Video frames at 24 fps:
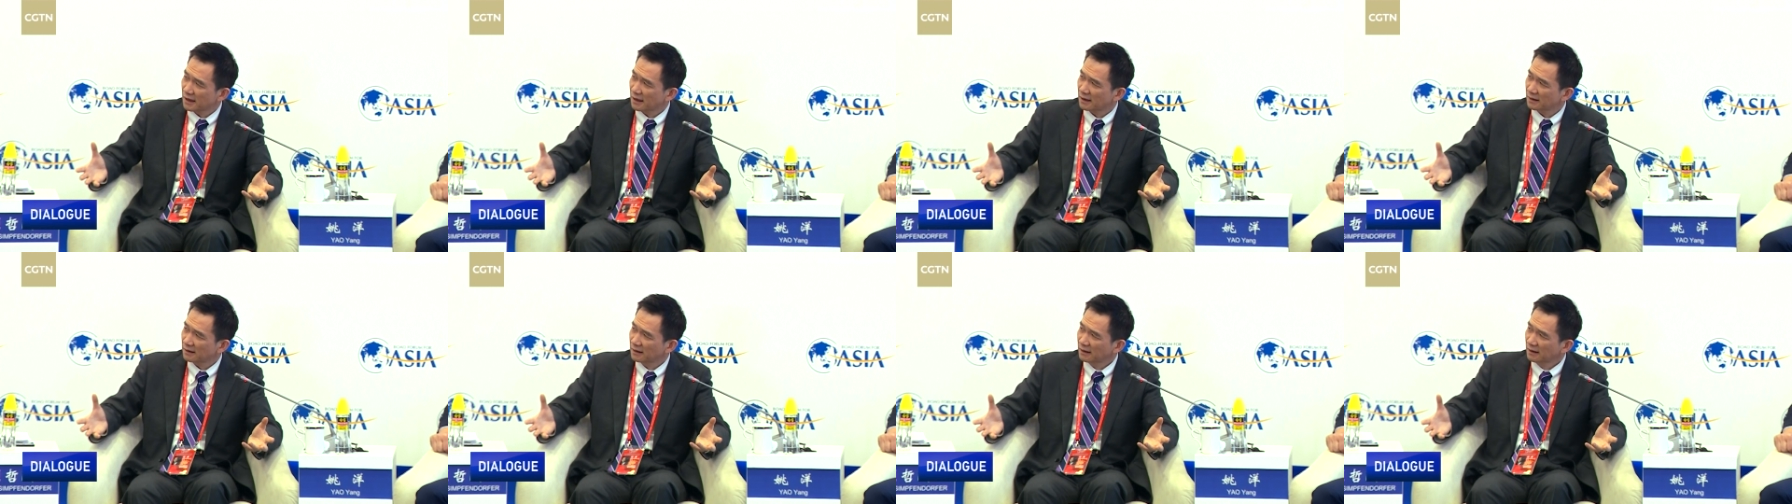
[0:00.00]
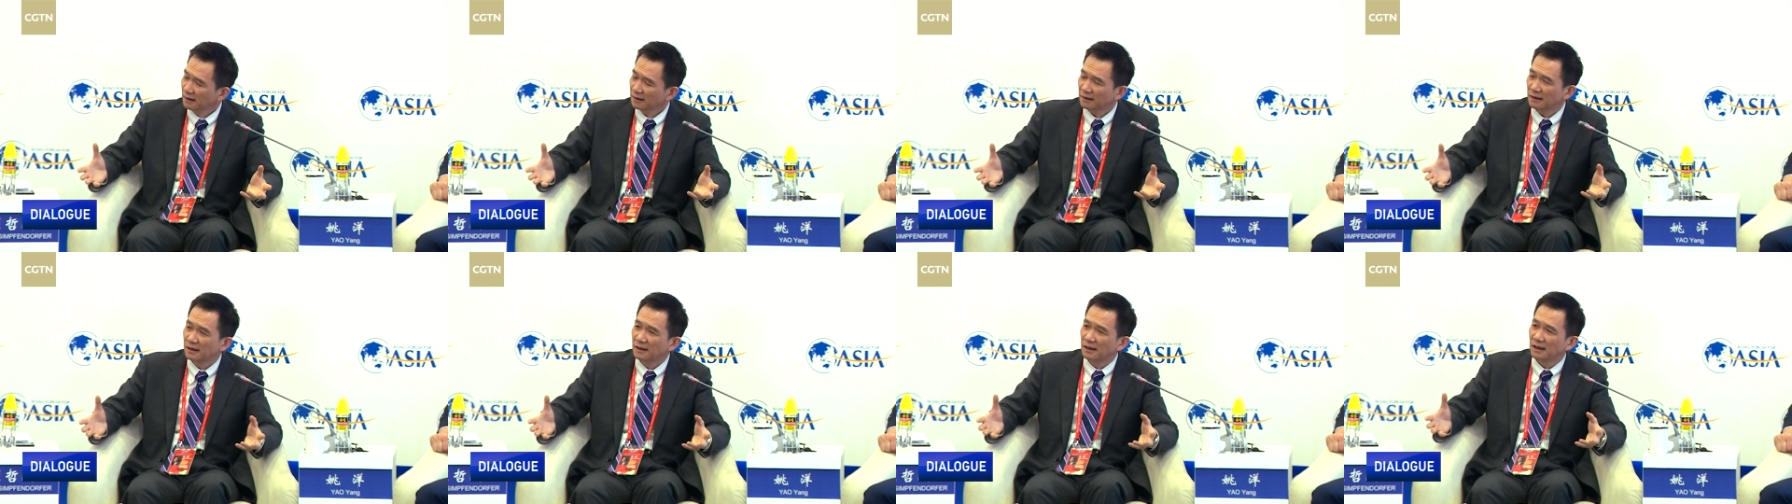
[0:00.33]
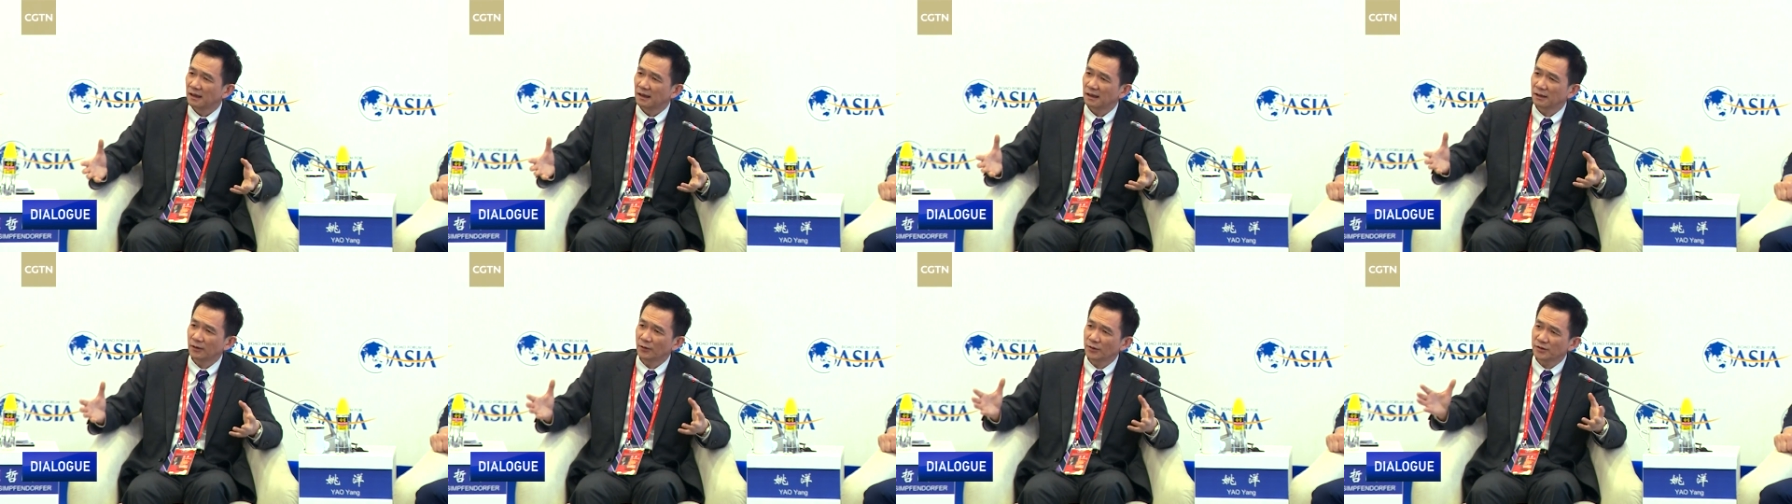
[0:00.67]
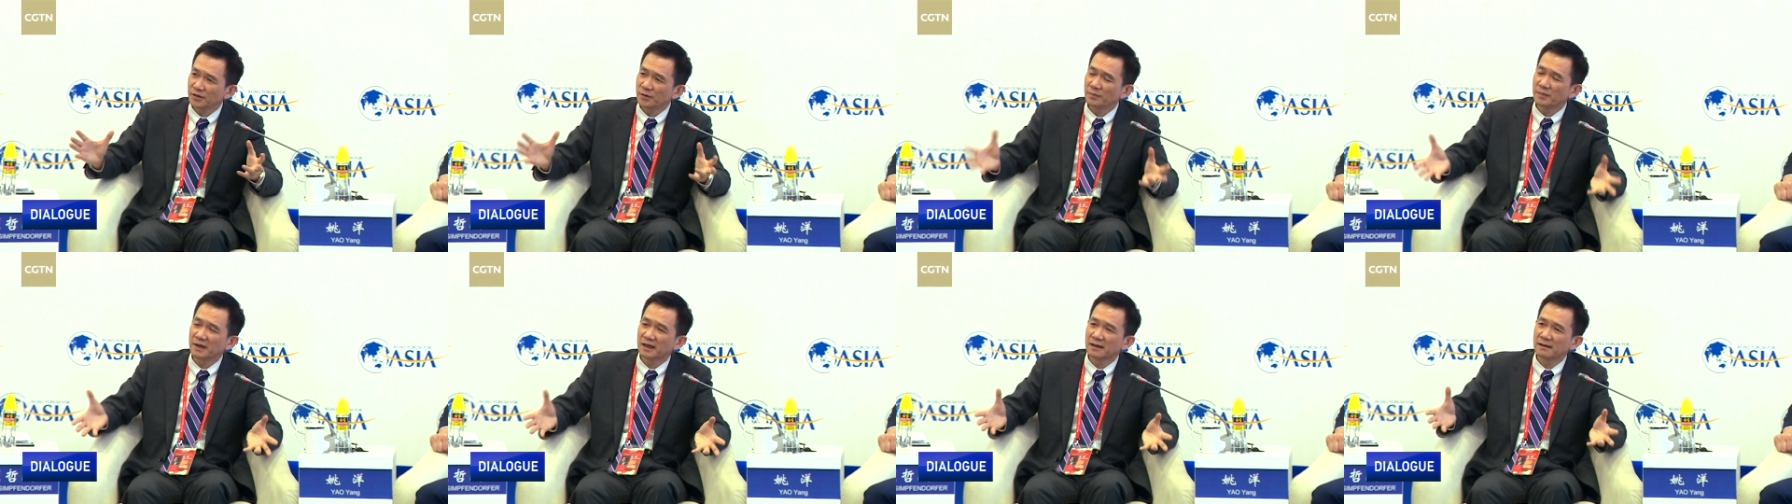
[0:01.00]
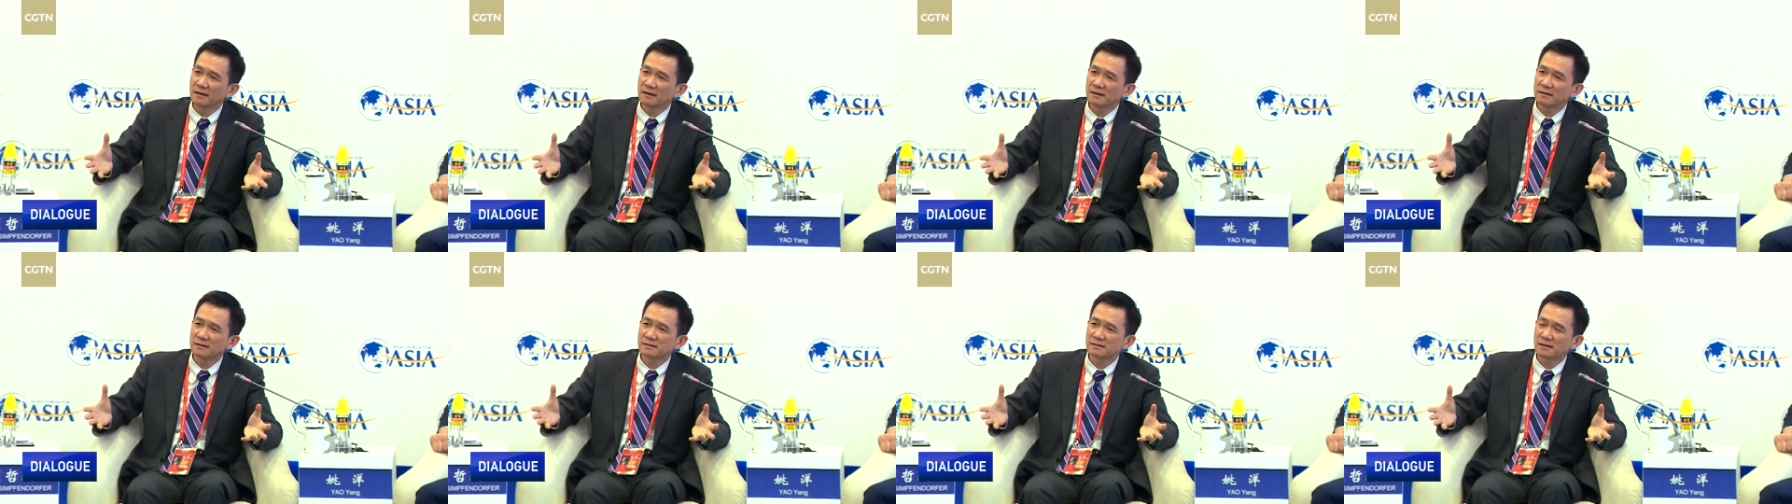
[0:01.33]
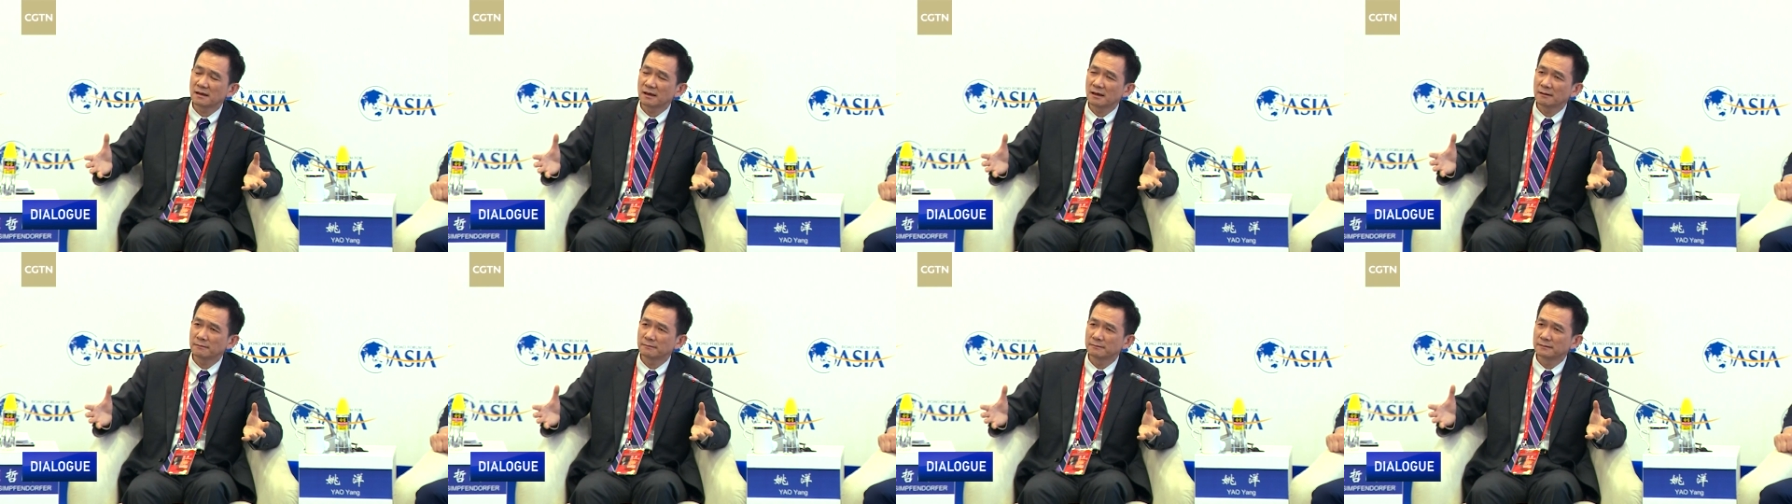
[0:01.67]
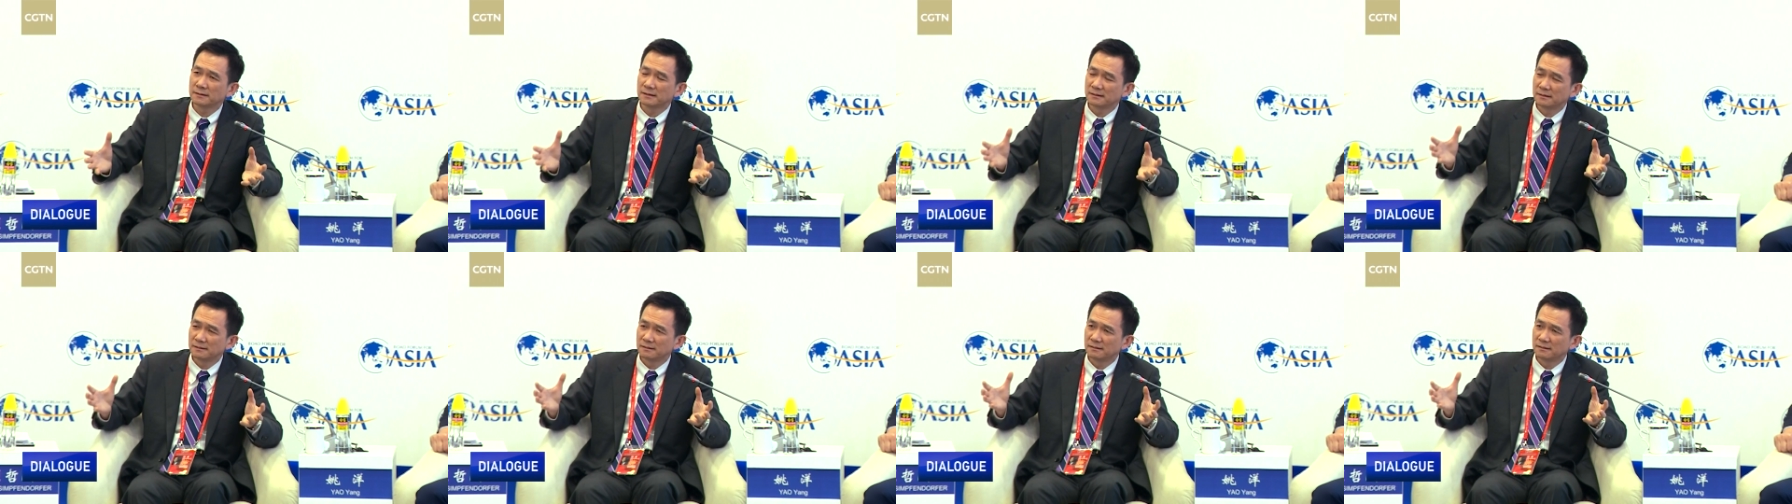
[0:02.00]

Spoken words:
China and also because of